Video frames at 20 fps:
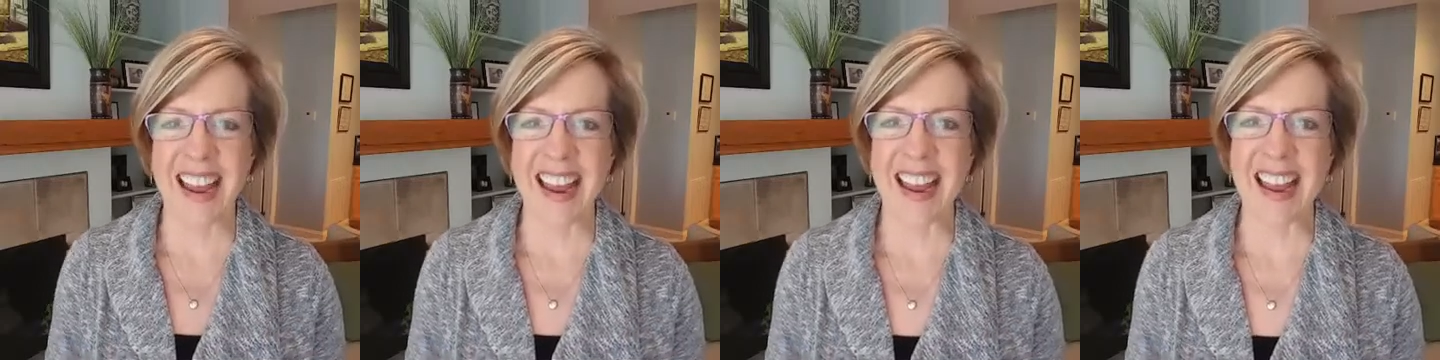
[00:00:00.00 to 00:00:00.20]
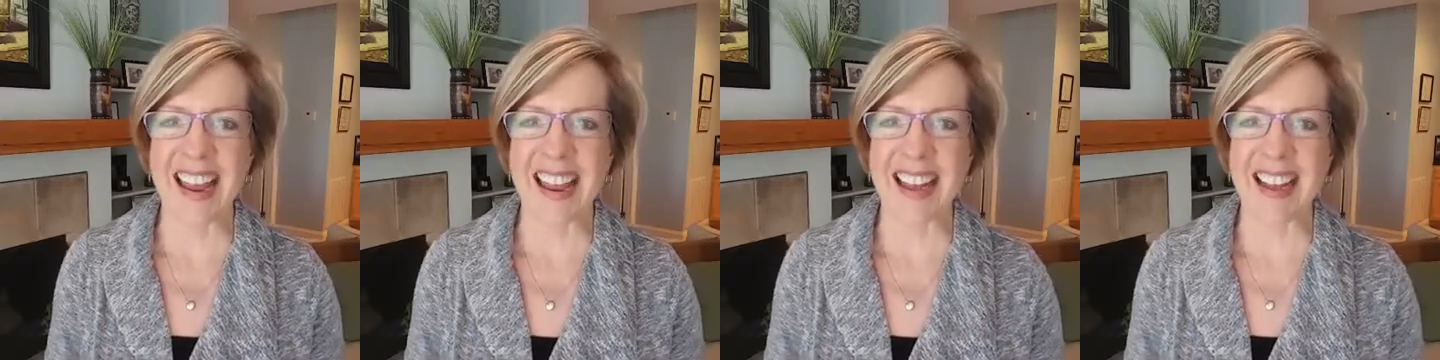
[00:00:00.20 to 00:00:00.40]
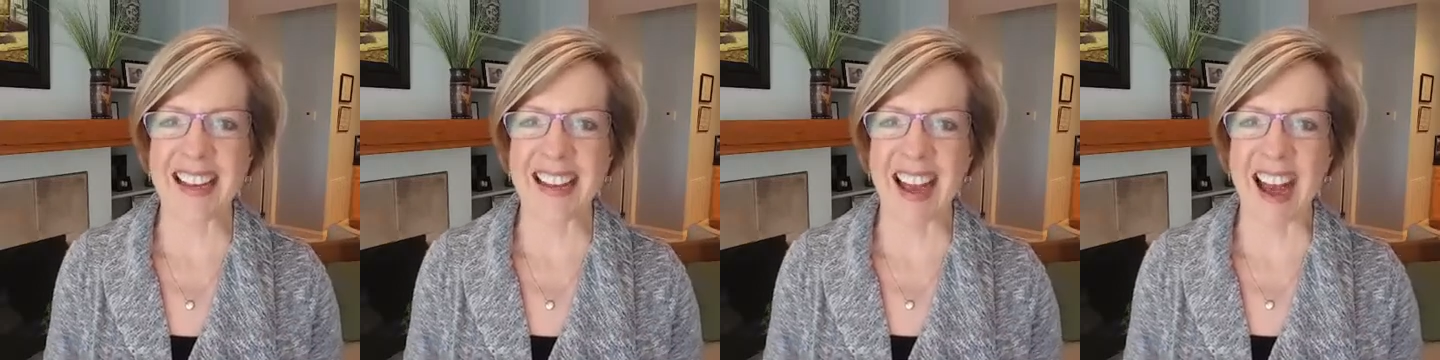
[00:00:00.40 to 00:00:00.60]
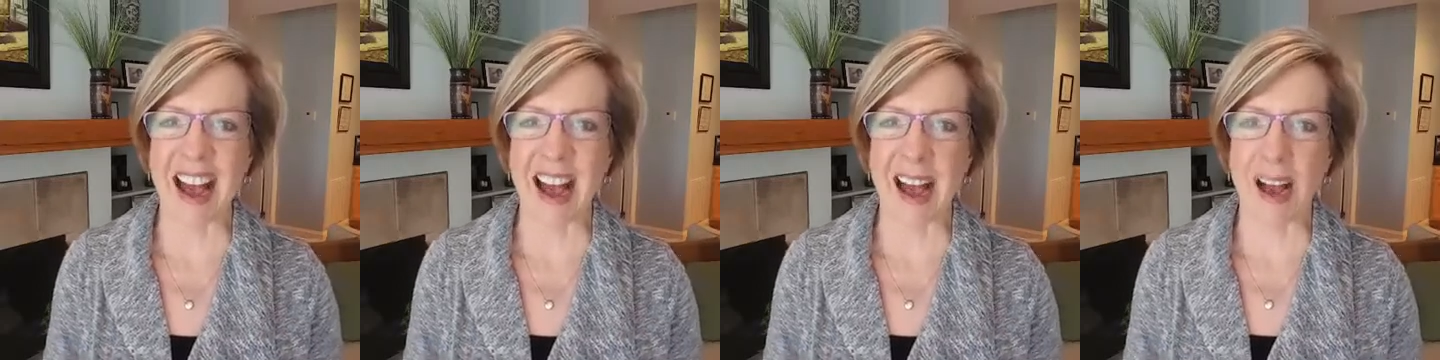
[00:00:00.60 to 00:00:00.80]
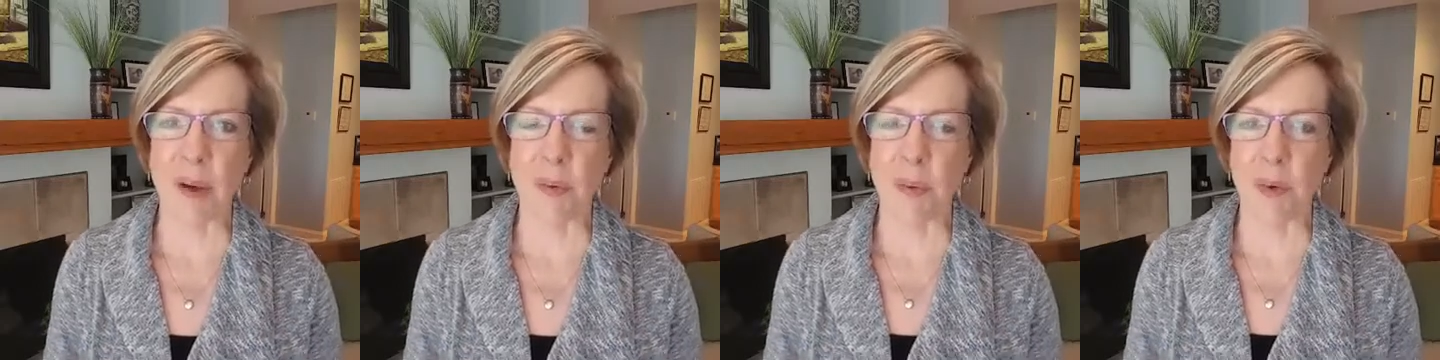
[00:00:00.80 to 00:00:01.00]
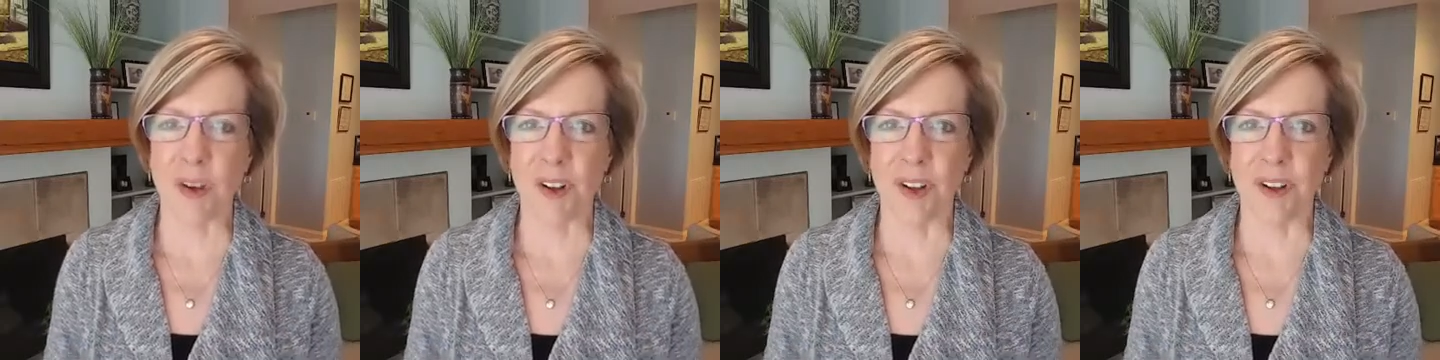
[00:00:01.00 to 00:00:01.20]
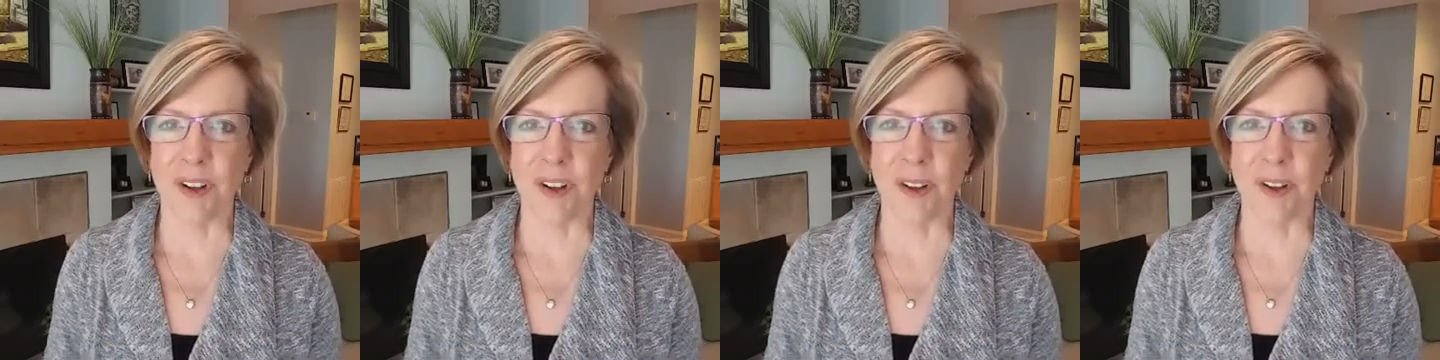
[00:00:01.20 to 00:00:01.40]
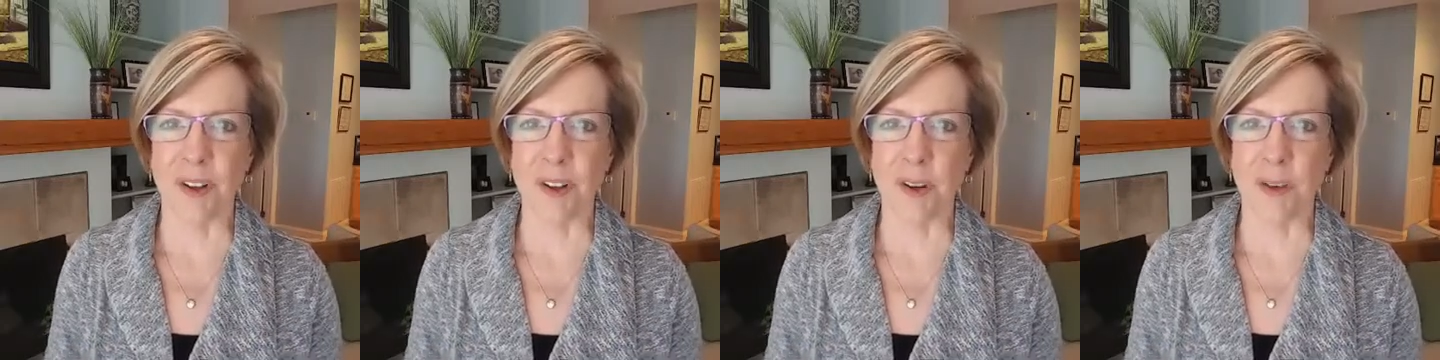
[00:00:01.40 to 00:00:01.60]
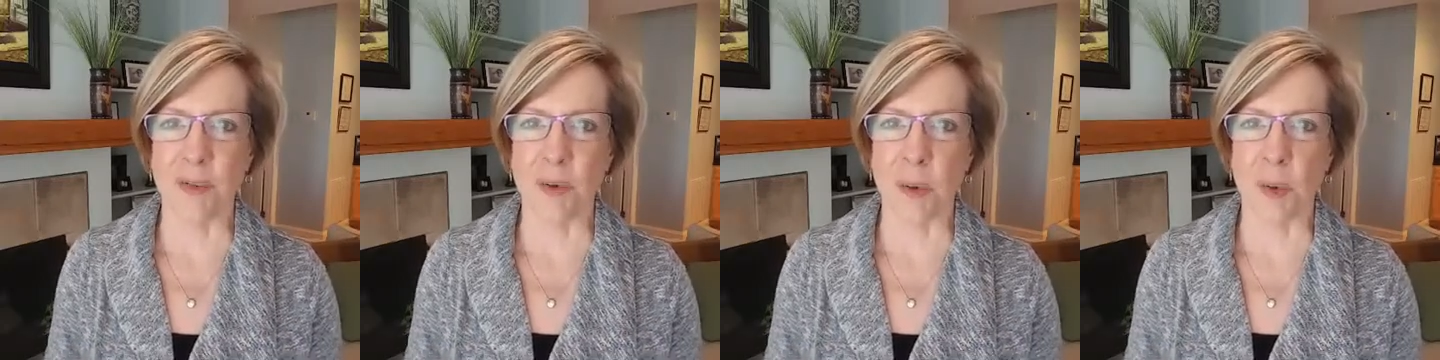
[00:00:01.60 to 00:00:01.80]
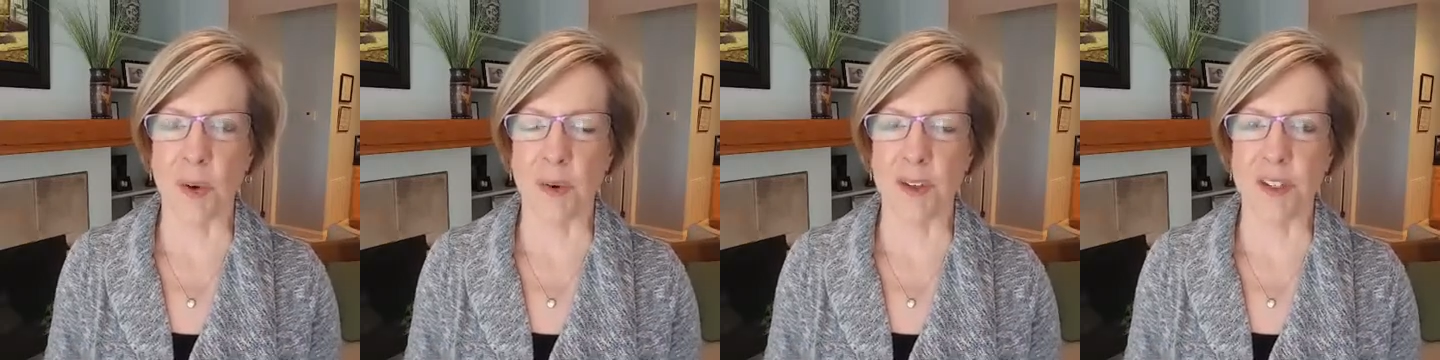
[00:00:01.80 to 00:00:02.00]
and I will look
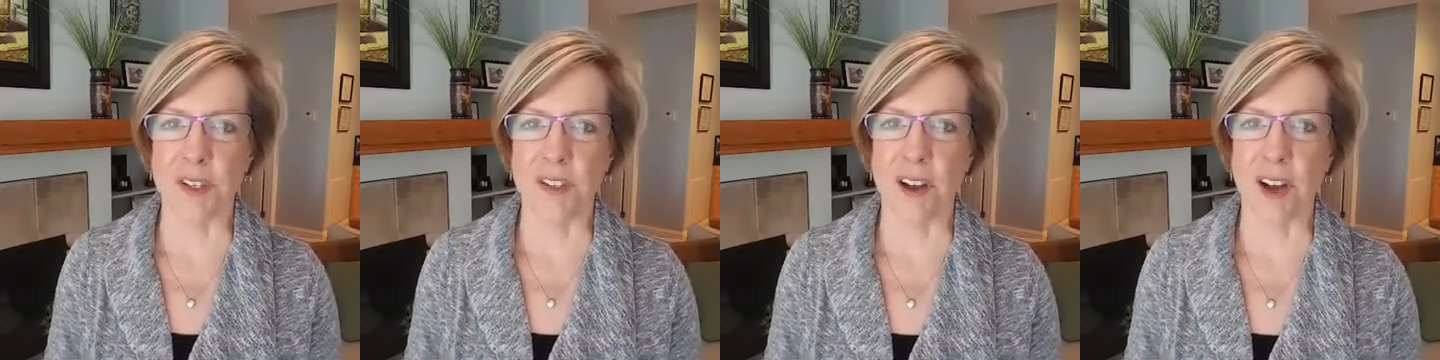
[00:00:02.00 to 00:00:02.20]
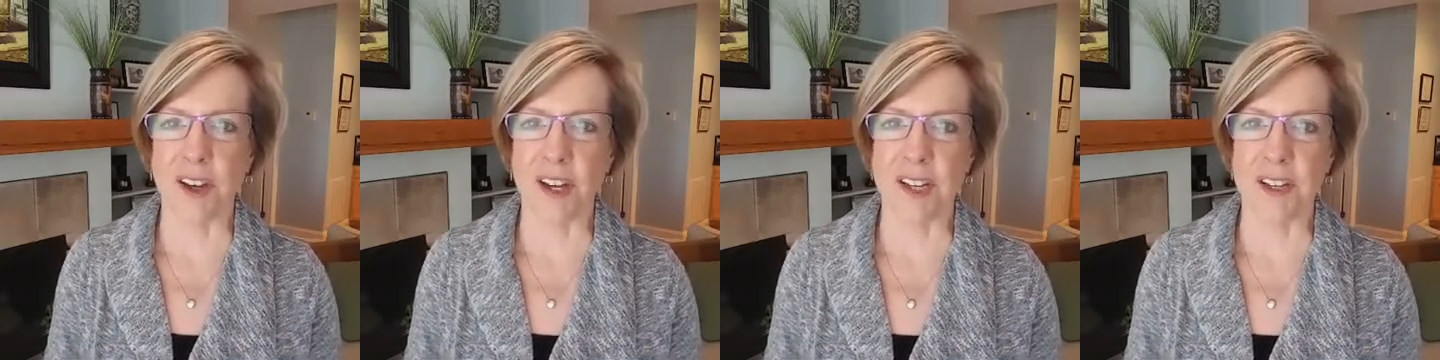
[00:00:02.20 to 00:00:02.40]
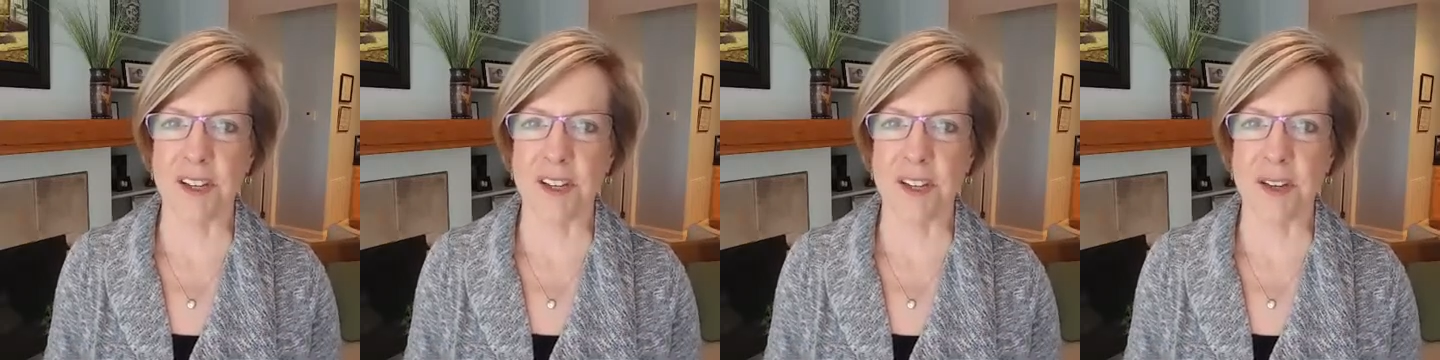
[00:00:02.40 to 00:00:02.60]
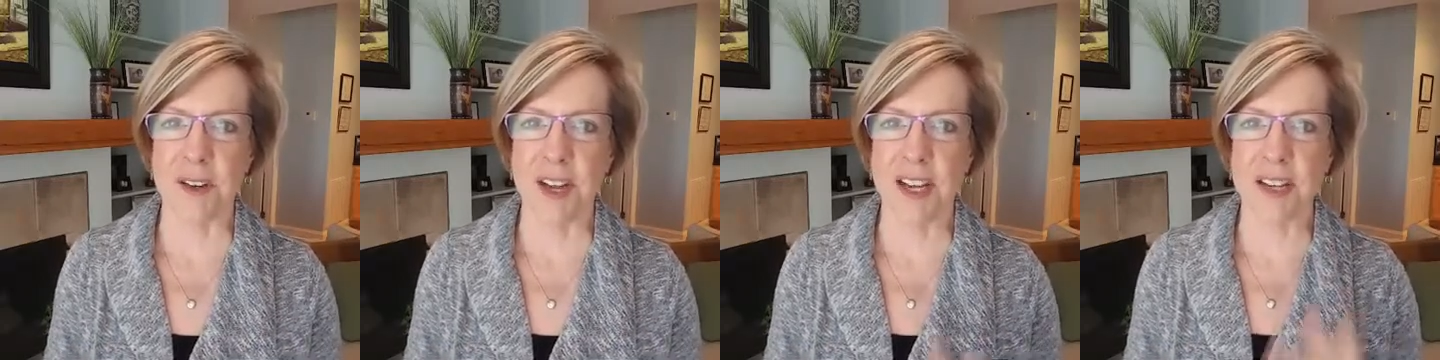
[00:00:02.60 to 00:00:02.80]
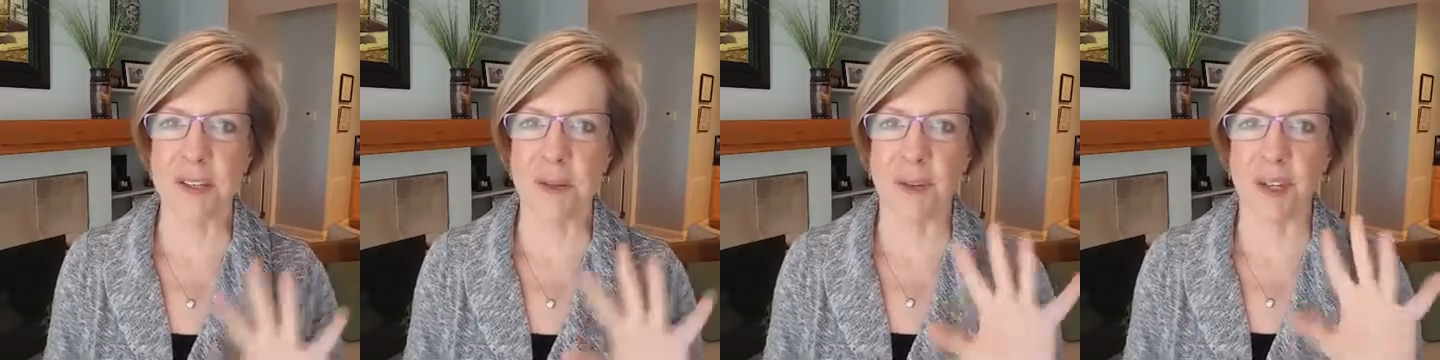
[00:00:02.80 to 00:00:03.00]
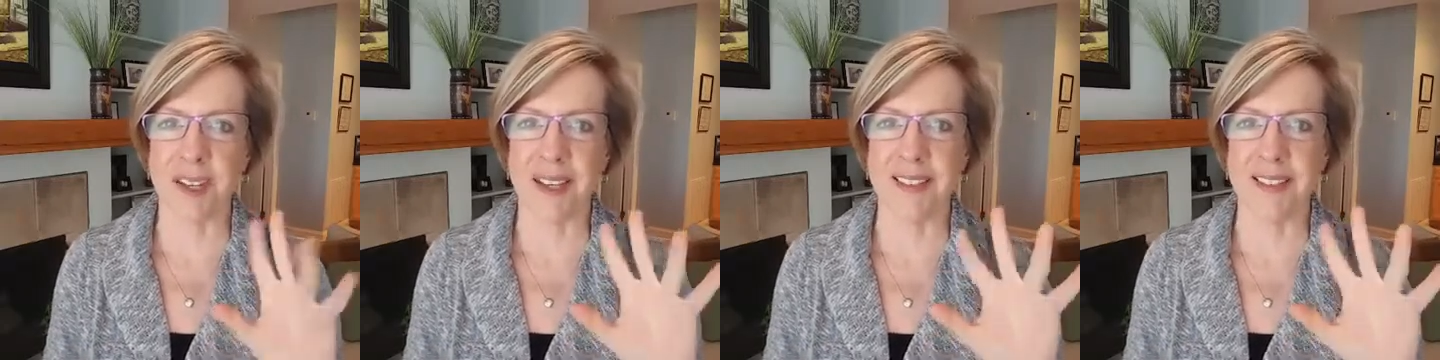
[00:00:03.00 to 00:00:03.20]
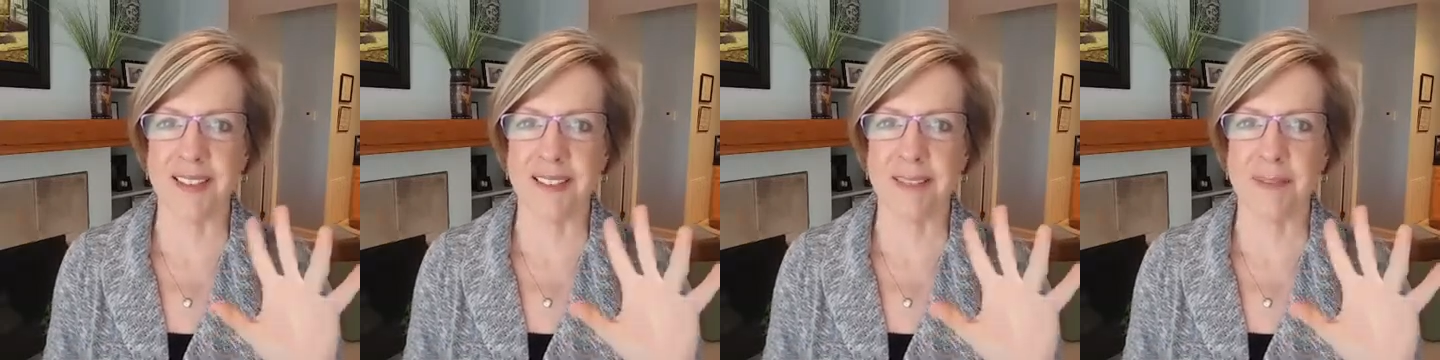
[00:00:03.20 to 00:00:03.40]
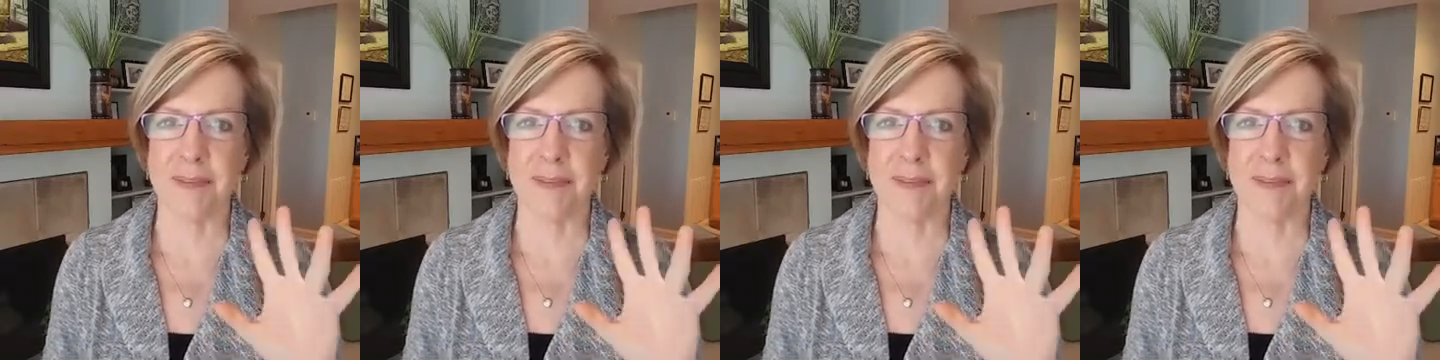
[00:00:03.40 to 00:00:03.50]
forward to talking to you next week.